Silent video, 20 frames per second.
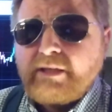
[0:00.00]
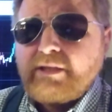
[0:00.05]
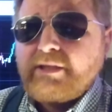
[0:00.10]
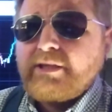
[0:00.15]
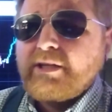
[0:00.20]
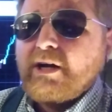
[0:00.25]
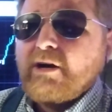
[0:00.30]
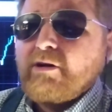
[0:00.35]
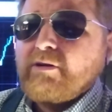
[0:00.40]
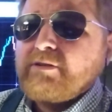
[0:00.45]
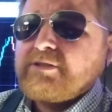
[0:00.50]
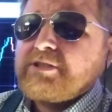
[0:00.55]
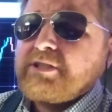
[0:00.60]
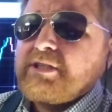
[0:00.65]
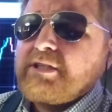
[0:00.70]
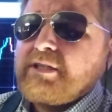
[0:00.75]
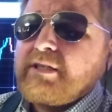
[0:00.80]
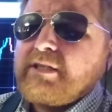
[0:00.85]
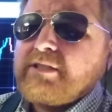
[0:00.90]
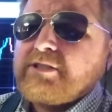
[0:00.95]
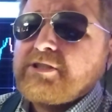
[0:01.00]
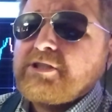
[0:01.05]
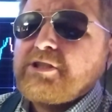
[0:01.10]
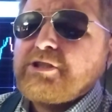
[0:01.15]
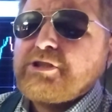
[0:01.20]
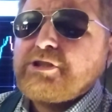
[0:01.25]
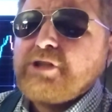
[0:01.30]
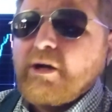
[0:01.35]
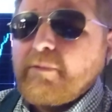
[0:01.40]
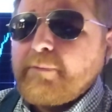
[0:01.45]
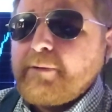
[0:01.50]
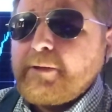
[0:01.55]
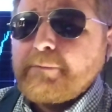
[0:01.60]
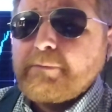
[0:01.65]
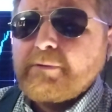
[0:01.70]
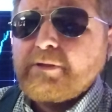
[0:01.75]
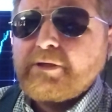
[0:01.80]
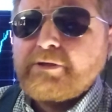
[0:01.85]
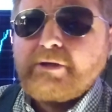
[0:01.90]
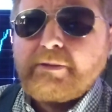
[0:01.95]
It's gonna show
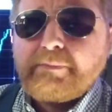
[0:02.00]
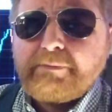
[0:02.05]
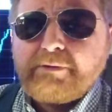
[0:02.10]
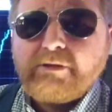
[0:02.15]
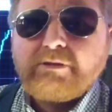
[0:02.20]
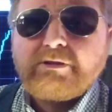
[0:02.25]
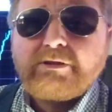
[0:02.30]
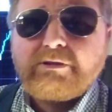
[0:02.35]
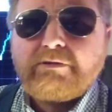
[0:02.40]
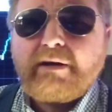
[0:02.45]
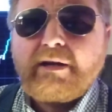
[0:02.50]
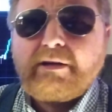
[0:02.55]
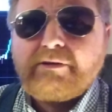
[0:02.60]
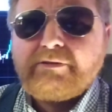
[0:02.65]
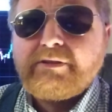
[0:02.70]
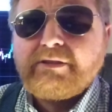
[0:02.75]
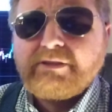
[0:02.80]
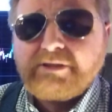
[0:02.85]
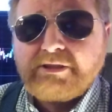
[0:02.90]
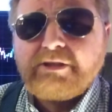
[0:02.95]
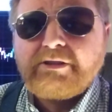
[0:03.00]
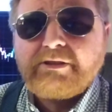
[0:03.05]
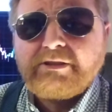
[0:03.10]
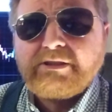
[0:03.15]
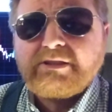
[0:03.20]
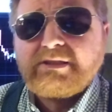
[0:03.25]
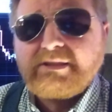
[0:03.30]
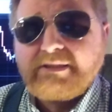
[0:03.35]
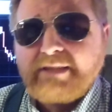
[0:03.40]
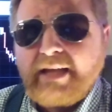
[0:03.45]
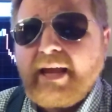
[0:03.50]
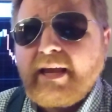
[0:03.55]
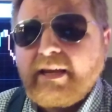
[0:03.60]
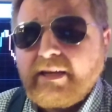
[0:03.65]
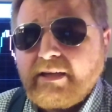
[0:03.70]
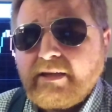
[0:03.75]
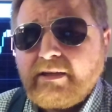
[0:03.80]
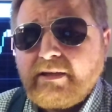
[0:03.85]
people that crypto's around, it's here to stay.